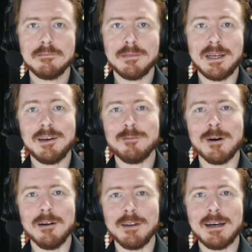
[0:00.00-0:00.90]
And
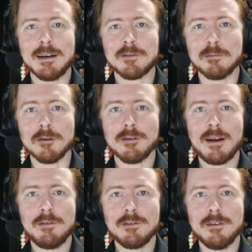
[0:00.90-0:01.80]
while that
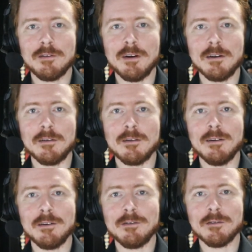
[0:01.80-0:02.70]
exploration is done in the
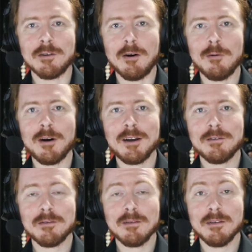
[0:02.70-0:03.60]
dungeon's
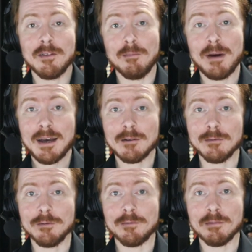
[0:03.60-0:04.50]
hallways, the
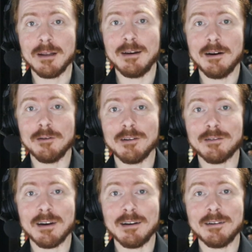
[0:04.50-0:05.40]
battles play out
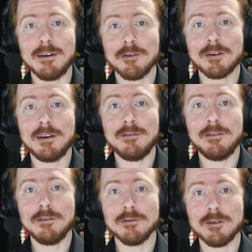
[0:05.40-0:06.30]
inside another key
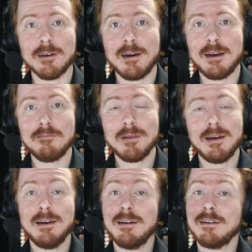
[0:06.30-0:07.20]
feature of the game,
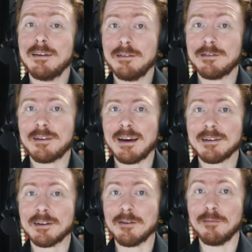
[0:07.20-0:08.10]
its
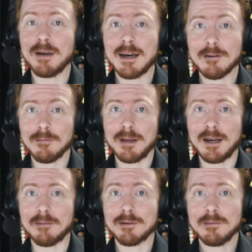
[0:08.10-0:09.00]
tactical battle
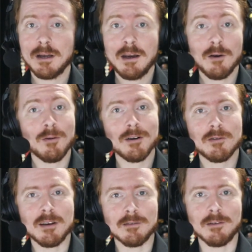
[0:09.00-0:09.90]
map, where
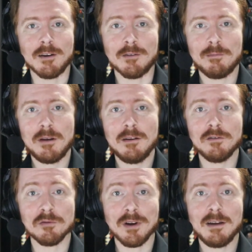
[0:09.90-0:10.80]
things like speed
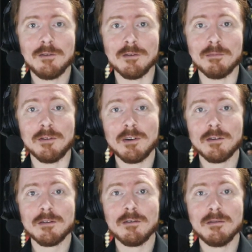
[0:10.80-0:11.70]
and range and
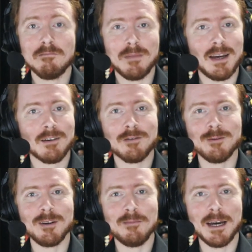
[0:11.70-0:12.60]
position
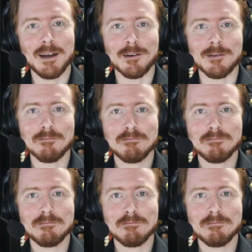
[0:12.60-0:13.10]
actually matter.